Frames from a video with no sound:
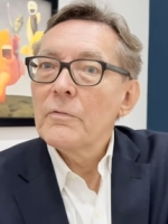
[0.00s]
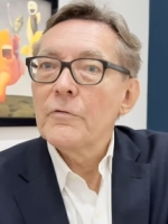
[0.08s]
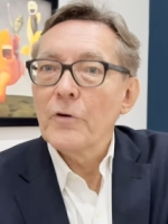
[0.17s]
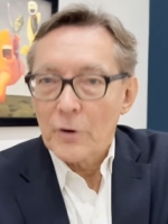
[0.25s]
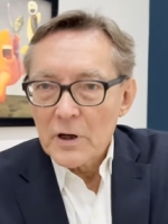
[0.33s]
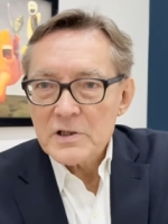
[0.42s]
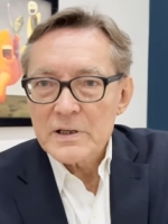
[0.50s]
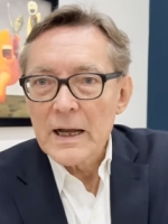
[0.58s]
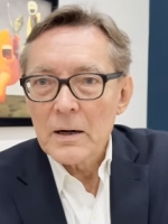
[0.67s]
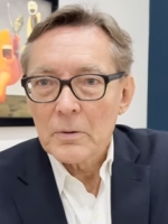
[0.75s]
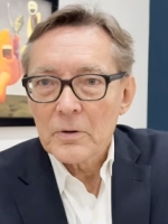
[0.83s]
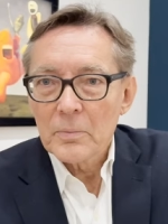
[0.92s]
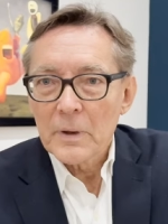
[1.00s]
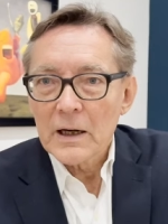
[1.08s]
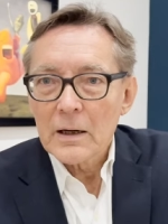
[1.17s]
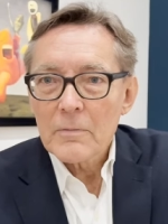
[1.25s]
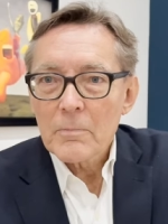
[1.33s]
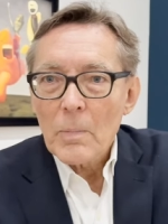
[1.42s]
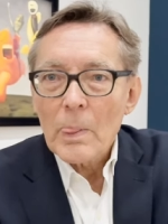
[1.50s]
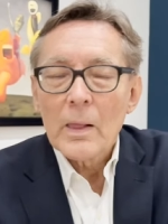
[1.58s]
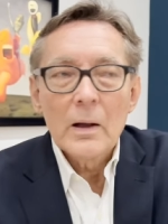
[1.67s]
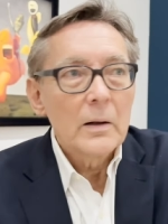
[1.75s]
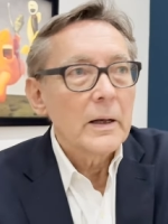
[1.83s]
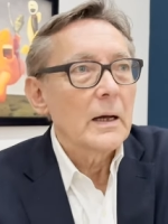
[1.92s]
For us now, you mean? Yes.
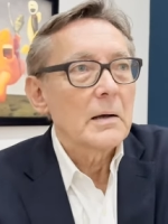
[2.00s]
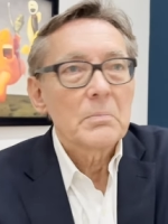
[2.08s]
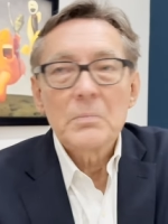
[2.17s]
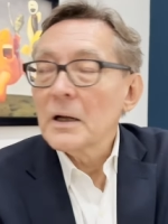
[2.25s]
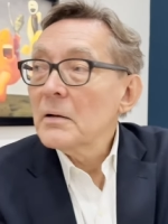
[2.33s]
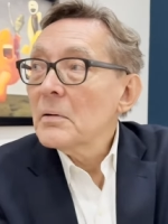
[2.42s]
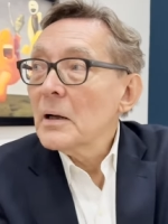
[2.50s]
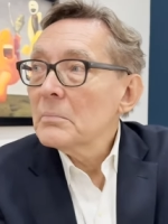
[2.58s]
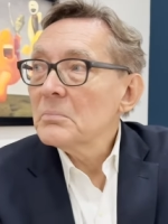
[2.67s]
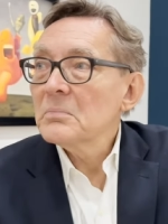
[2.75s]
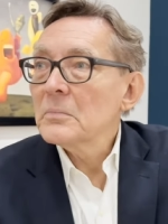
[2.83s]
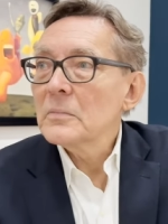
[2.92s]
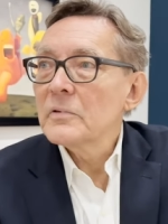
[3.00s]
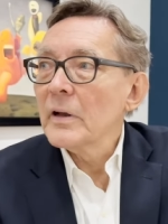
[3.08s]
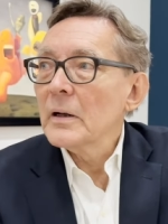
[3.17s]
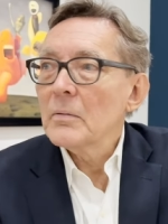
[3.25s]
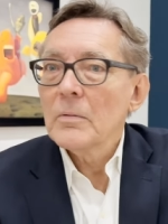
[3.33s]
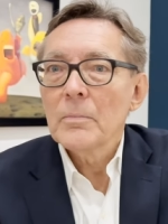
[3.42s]
Yeah, but... Not only